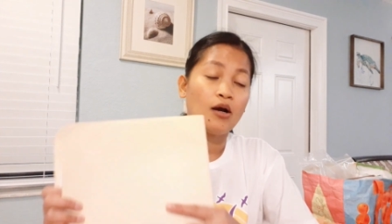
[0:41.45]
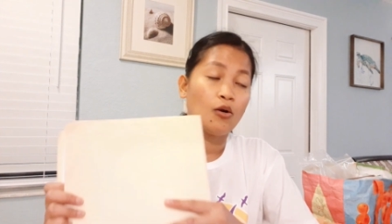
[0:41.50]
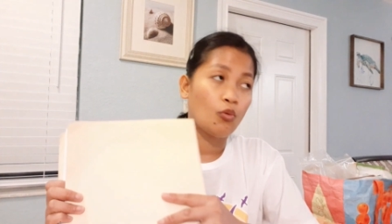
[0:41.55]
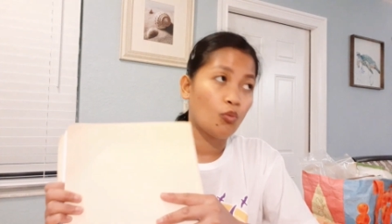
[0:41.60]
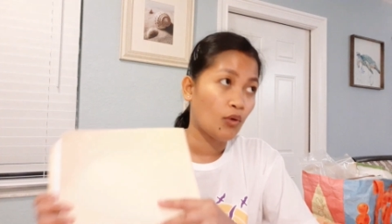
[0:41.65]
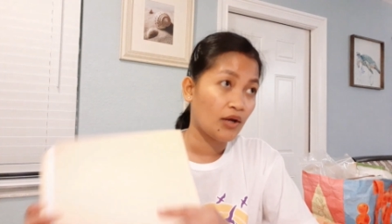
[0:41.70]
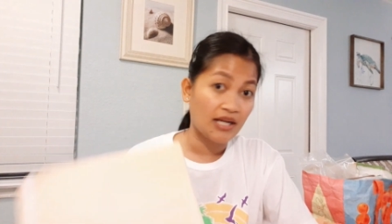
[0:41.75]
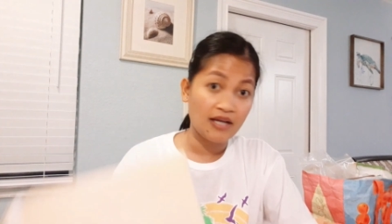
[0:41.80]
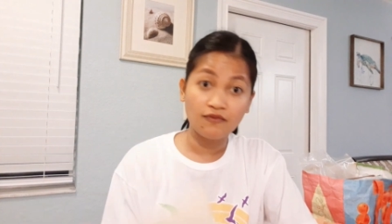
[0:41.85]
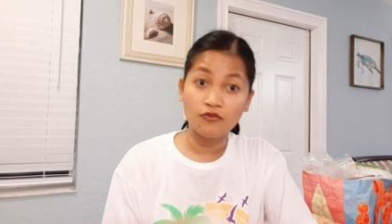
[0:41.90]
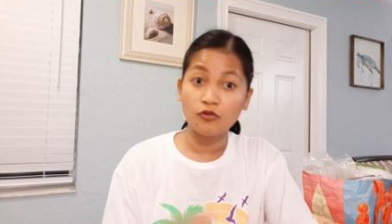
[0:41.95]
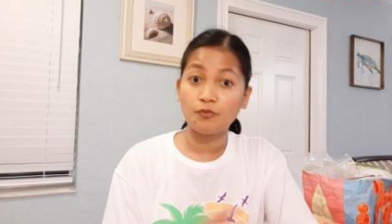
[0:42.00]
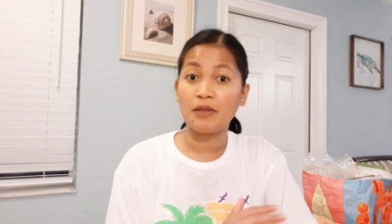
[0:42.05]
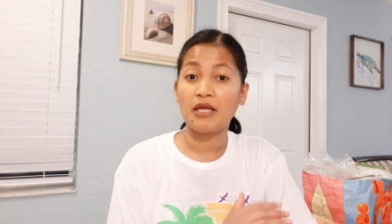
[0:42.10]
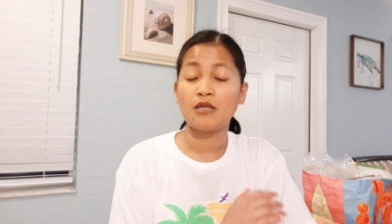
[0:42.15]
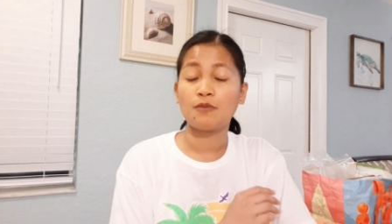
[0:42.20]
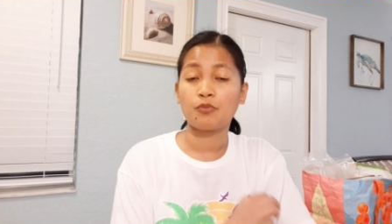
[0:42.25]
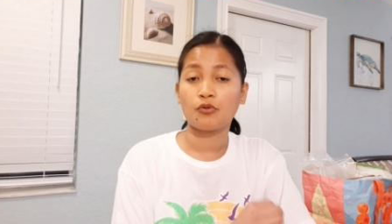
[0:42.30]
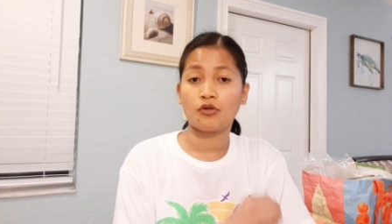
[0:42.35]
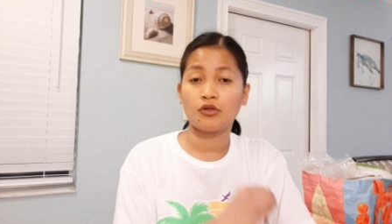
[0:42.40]
whatever
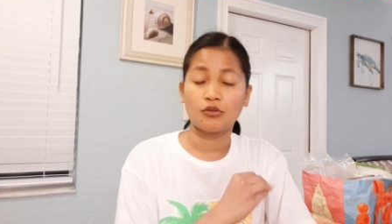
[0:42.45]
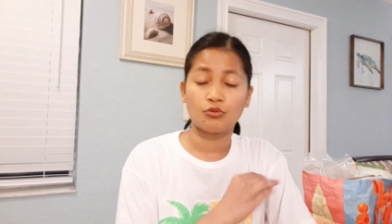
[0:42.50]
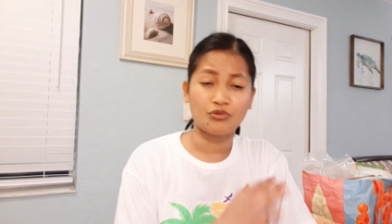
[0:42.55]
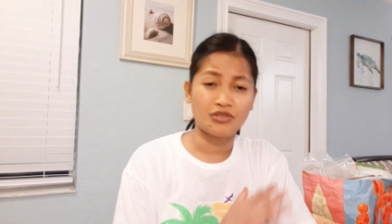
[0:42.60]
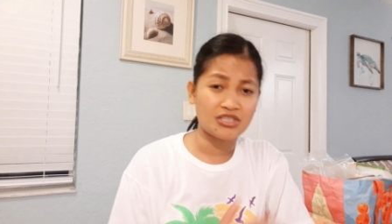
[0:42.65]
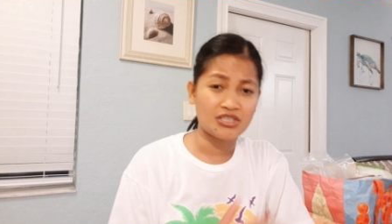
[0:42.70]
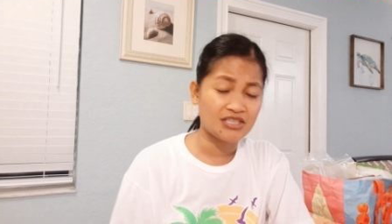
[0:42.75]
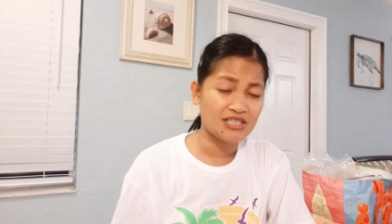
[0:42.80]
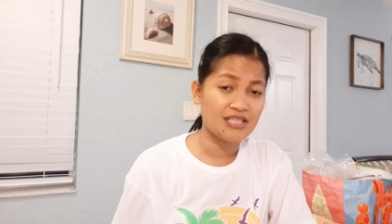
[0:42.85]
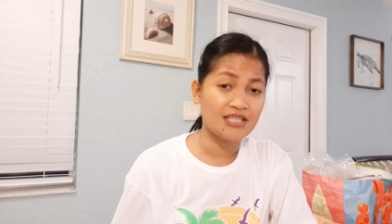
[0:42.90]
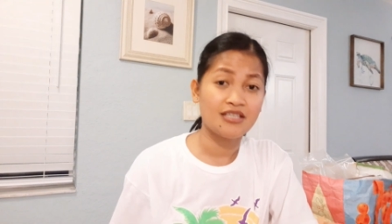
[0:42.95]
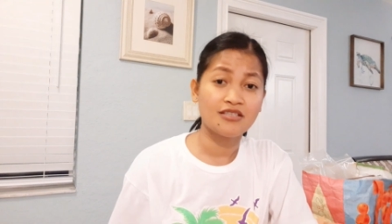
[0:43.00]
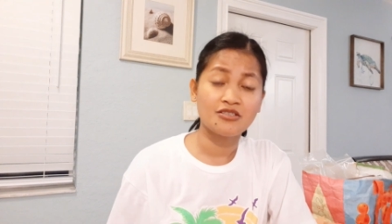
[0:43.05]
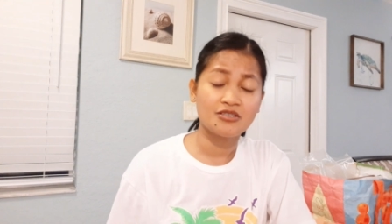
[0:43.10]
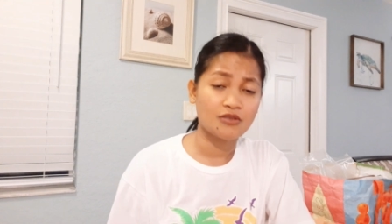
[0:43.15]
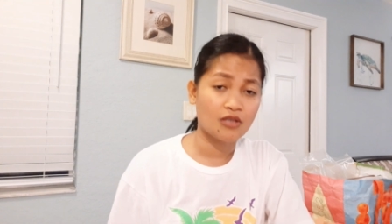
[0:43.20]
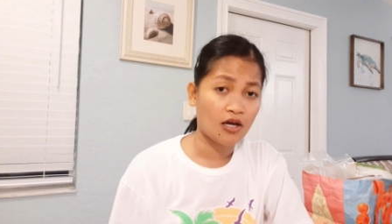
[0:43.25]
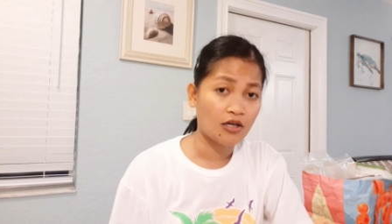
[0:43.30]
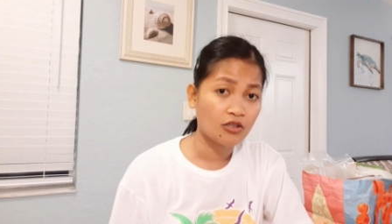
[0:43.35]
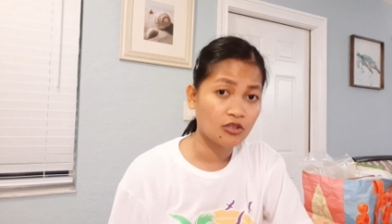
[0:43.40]
paper, receipts,
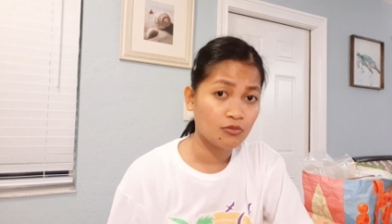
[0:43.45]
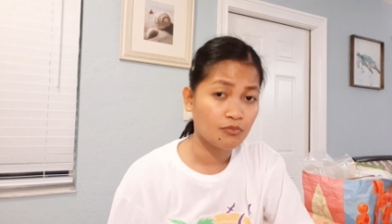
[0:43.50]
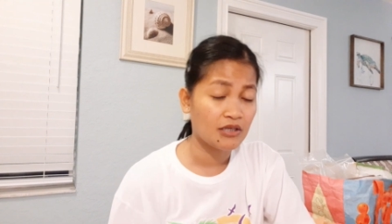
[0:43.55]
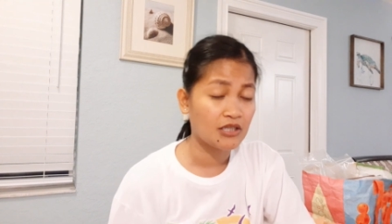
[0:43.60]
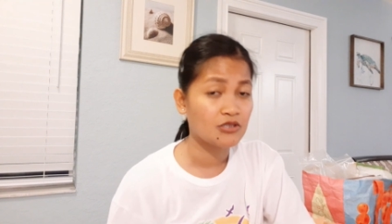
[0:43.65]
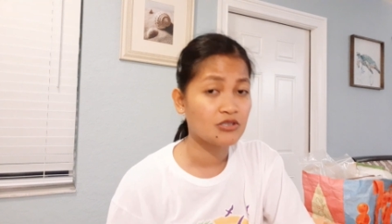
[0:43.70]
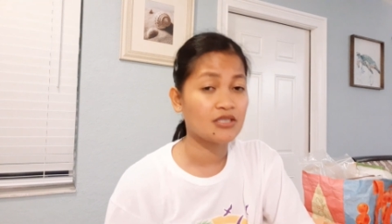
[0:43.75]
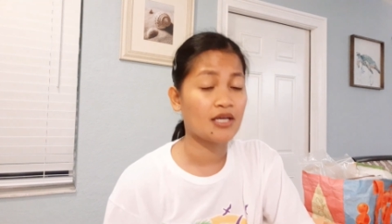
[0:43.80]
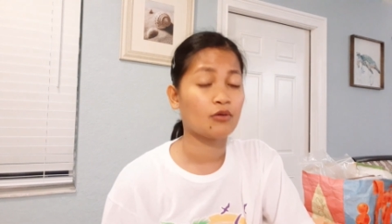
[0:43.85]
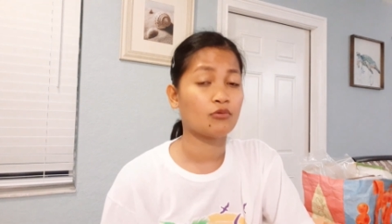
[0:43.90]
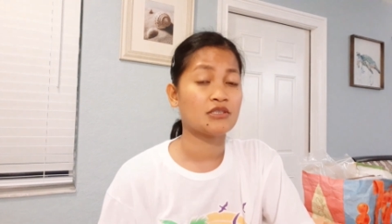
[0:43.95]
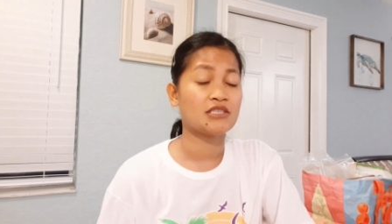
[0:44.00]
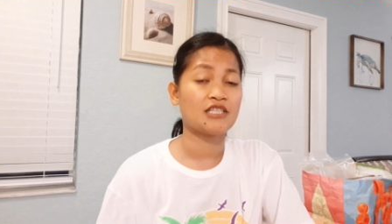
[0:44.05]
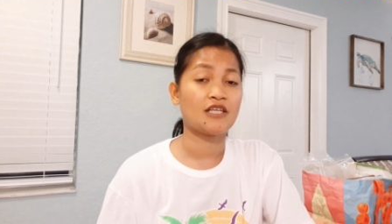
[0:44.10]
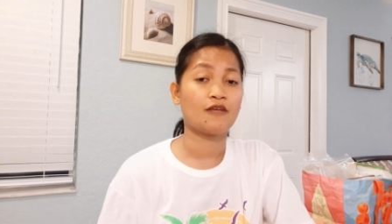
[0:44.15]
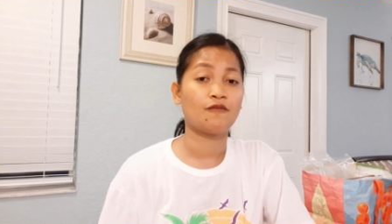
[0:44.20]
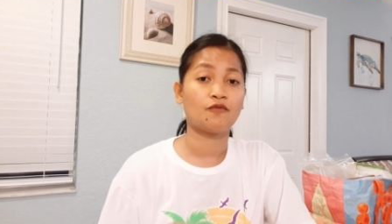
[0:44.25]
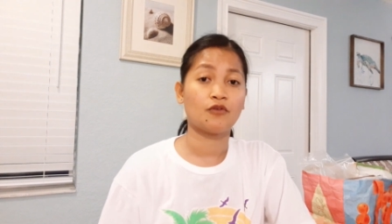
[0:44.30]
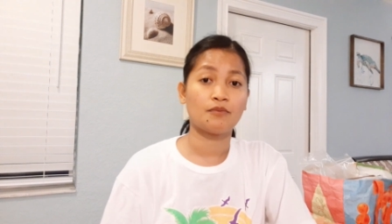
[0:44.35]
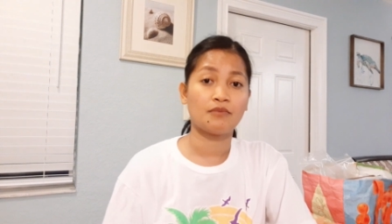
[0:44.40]
documents I
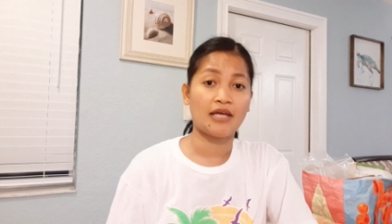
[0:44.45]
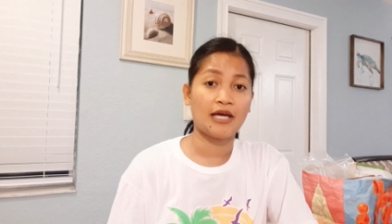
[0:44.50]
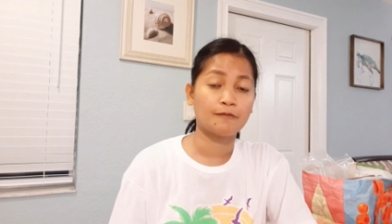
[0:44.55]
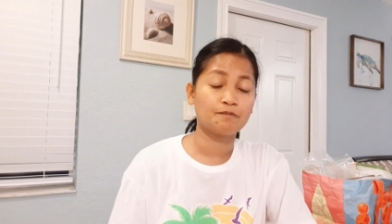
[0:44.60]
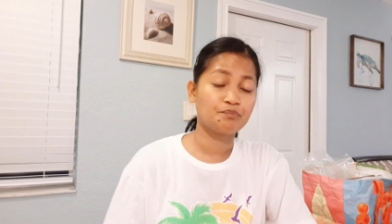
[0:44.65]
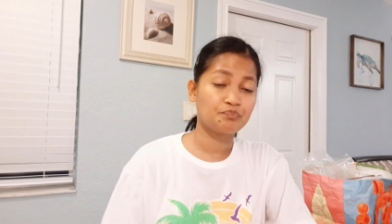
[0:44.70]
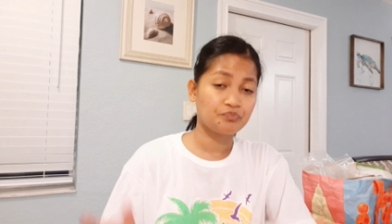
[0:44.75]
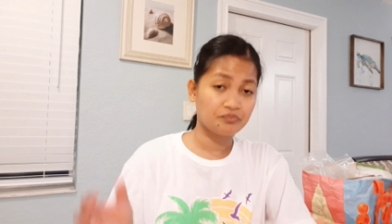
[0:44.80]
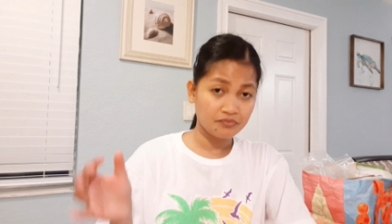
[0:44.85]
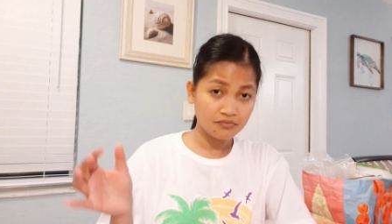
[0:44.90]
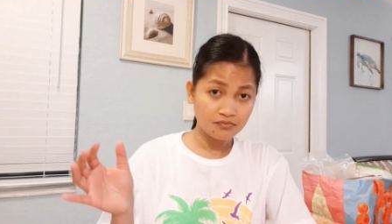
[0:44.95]
received from them,